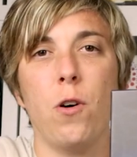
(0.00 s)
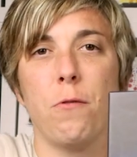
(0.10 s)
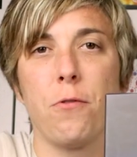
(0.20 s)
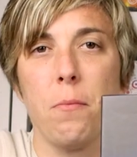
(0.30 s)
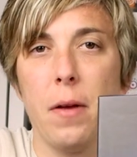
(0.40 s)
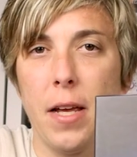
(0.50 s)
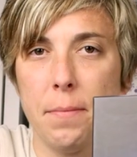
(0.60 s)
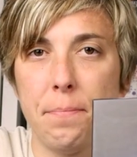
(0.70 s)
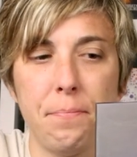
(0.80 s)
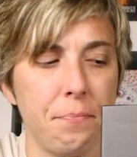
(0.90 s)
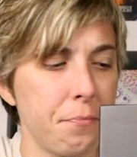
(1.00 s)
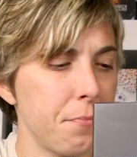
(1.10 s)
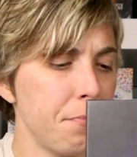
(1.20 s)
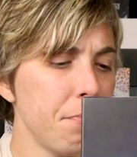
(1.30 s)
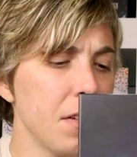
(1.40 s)
one for me.
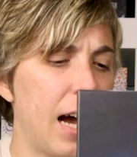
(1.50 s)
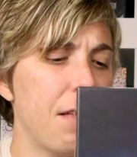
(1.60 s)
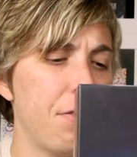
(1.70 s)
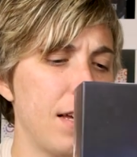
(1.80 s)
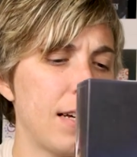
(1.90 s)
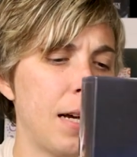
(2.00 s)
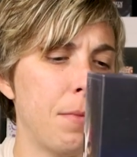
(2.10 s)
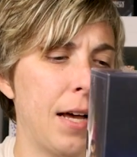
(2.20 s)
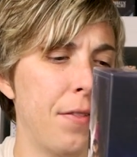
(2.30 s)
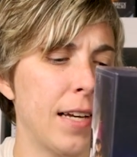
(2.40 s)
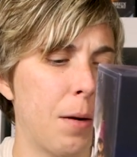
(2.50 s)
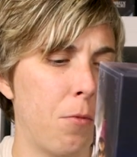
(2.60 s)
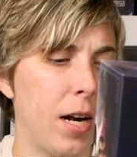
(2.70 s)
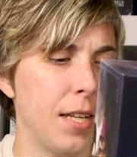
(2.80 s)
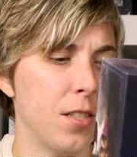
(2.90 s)
I think I'm
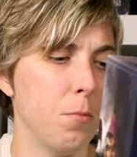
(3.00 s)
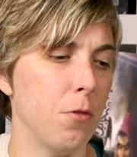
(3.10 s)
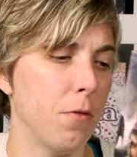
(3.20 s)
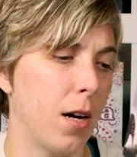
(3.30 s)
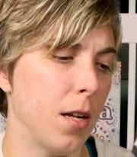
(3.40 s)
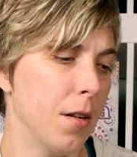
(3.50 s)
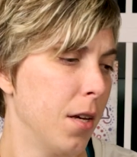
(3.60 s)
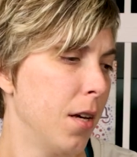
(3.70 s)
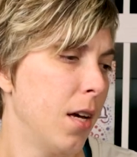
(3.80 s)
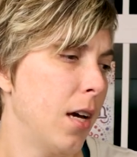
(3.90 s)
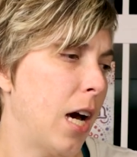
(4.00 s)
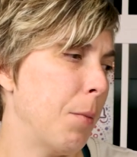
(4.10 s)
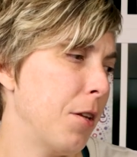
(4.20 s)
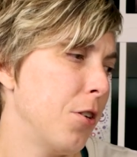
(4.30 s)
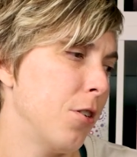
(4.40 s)
ready to move on. I
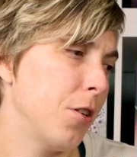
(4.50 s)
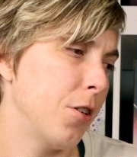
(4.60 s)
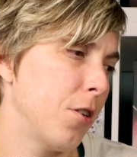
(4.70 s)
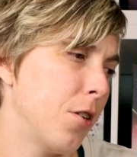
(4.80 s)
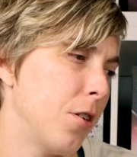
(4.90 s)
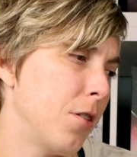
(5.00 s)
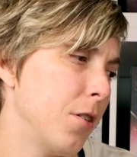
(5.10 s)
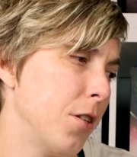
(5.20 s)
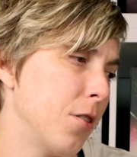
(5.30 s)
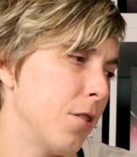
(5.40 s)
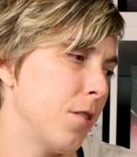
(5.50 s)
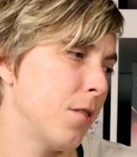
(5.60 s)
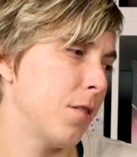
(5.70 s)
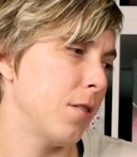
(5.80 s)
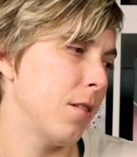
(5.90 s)
mean, you're
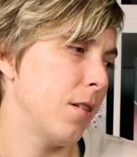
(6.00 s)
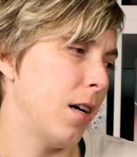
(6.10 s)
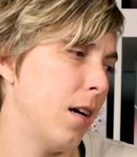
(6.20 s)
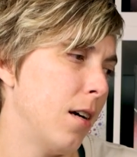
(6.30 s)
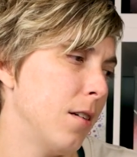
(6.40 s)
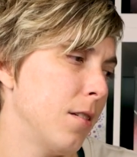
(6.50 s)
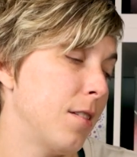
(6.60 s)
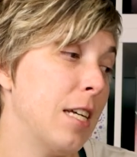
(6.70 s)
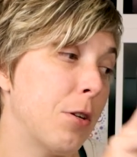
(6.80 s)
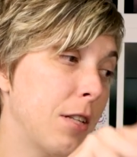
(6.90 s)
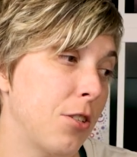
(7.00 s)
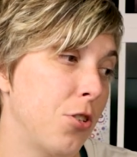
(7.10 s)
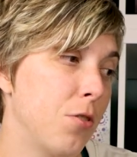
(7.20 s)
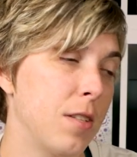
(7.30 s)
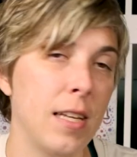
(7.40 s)
secretly
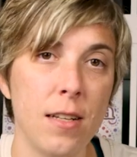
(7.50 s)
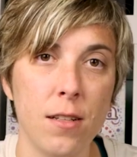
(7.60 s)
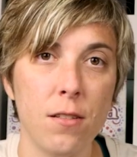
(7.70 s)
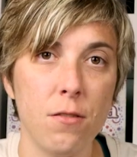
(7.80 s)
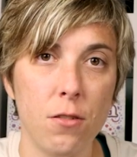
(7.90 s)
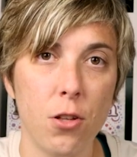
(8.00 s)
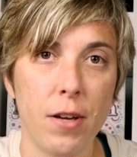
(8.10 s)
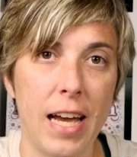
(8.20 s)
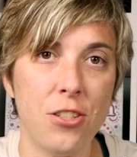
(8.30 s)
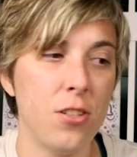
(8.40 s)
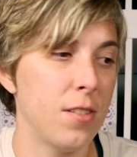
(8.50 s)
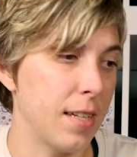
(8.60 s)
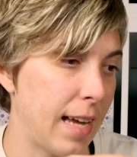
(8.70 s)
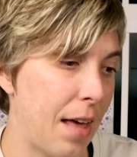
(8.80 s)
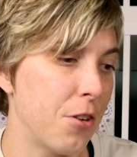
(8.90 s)
choosing locations to
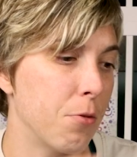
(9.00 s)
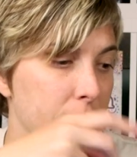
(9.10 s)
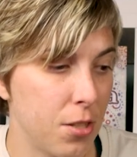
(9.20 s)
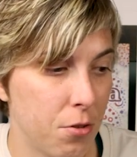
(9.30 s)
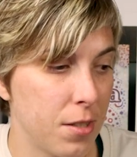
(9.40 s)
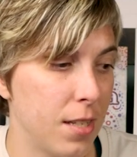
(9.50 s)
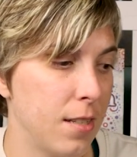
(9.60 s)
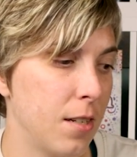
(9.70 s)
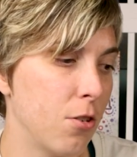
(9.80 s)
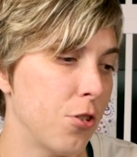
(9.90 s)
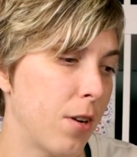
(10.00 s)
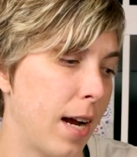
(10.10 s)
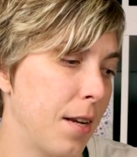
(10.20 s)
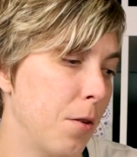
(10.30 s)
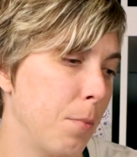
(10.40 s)
gather resources, and you're
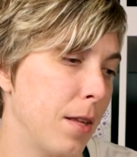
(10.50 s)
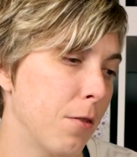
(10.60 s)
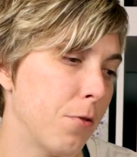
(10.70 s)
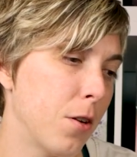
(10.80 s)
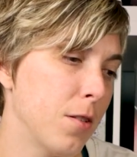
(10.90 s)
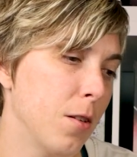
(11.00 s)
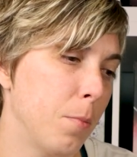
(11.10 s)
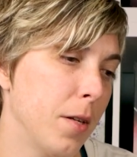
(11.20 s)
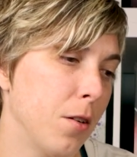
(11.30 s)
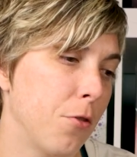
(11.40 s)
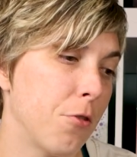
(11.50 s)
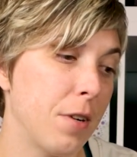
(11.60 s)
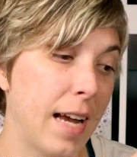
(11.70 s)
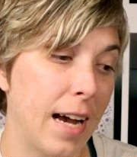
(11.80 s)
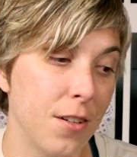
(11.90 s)
trying to be the first to build
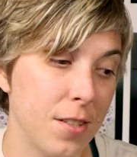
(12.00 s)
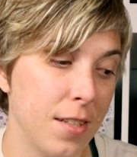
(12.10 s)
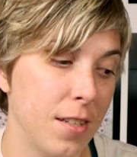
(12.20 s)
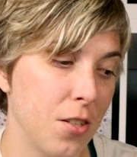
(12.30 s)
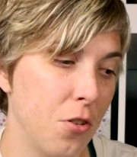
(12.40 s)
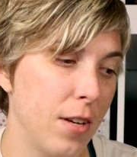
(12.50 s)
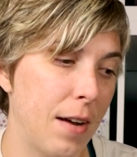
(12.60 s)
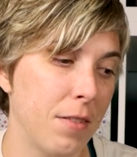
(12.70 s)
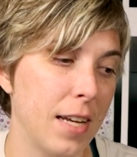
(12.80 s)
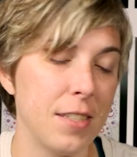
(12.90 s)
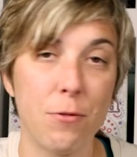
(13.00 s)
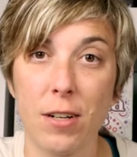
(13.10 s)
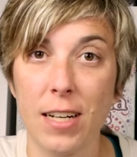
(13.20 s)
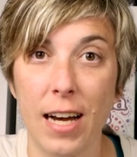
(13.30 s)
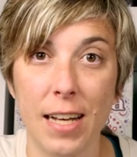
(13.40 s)
3 houses, and you have like
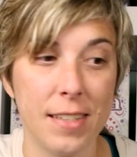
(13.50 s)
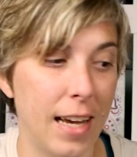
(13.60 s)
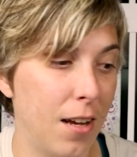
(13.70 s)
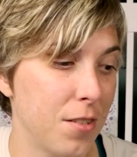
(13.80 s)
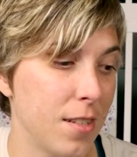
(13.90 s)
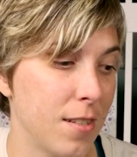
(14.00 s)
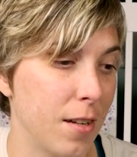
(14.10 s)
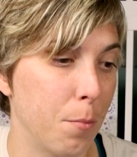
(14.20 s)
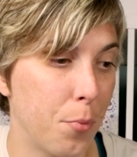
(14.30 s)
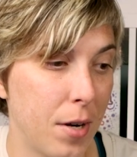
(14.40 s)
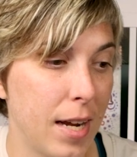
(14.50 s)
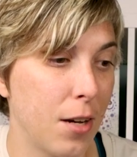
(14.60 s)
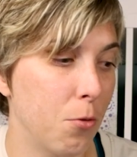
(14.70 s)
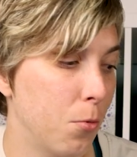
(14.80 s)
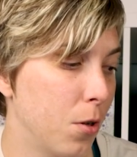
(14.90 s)
different kinds of houses of
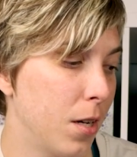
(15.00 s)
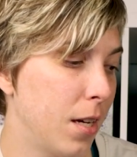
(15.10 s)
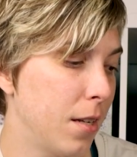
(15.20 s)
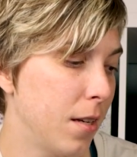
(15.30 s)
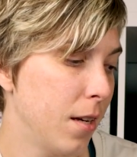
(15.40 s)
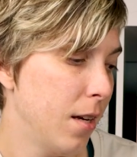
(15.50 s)
brick, wood,